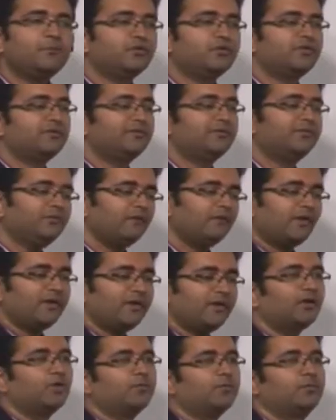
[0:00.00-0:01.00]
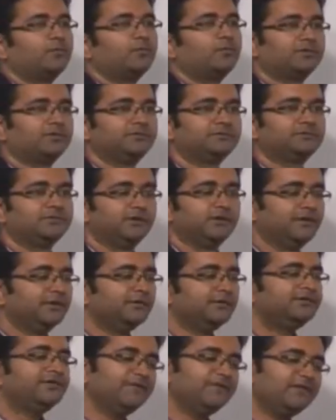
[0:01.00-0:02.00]
the input, see what is the output.
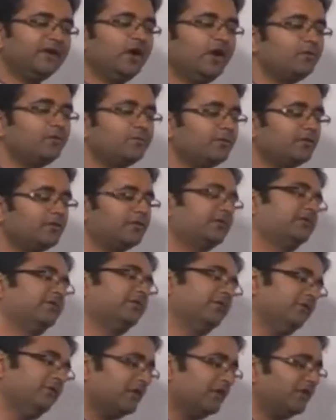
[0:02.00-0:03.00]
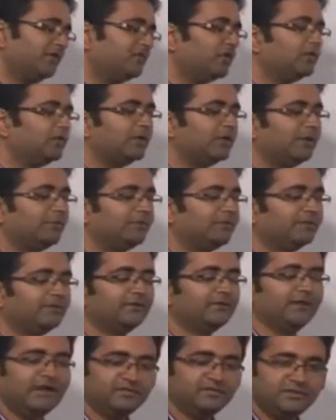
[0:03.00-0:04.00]
Shift the output, see what is going to
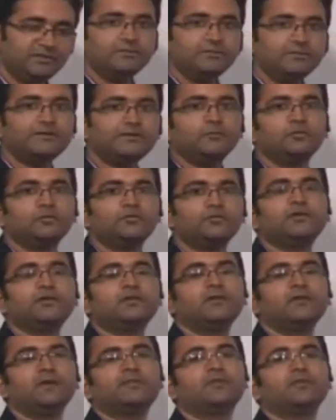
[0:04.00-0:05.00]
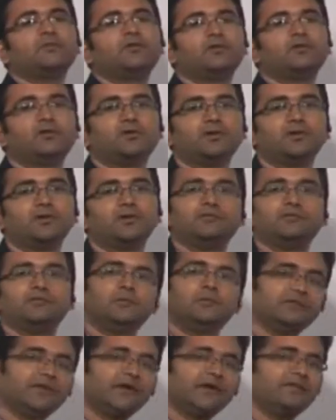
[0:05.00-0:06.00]
happen, and see whether both these are same or not. If
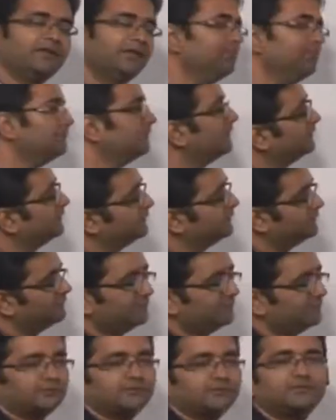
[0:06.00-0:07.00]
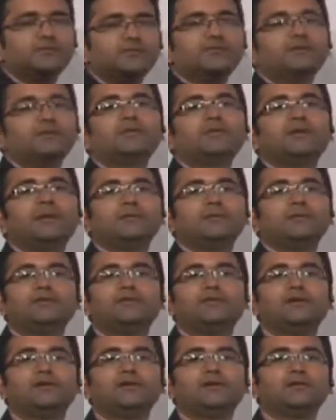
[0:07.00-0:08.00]
they both are same, system is time
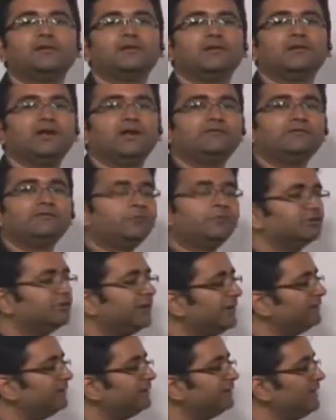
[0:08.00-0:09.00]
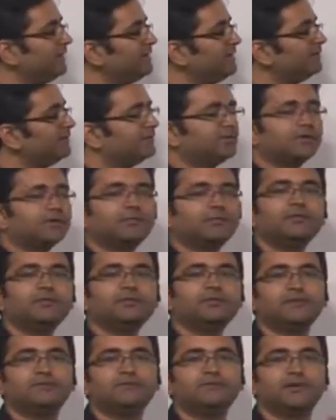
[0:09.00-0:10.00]
invariant. If they both are different, system
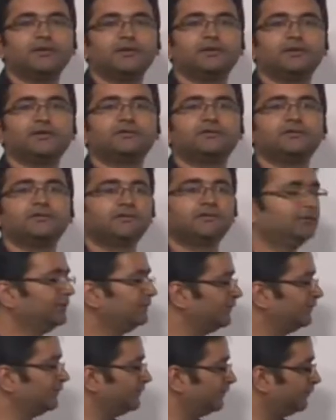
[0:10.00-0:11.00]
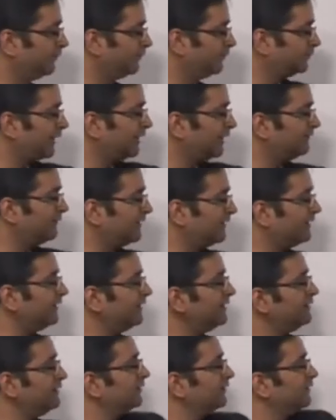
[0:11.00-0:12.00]
is time variant. They both are different
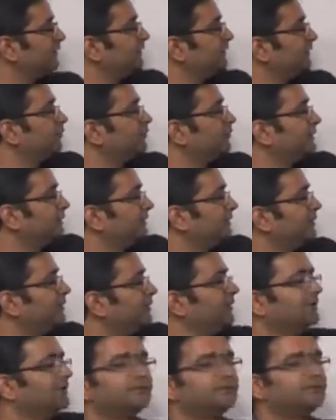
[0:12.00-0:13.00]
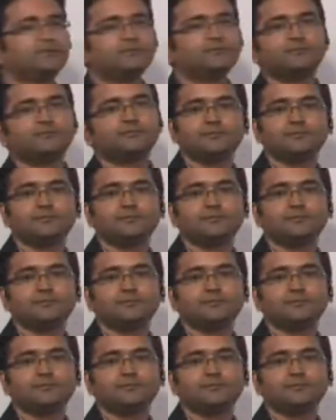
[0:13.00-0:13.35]
here, they both are same here.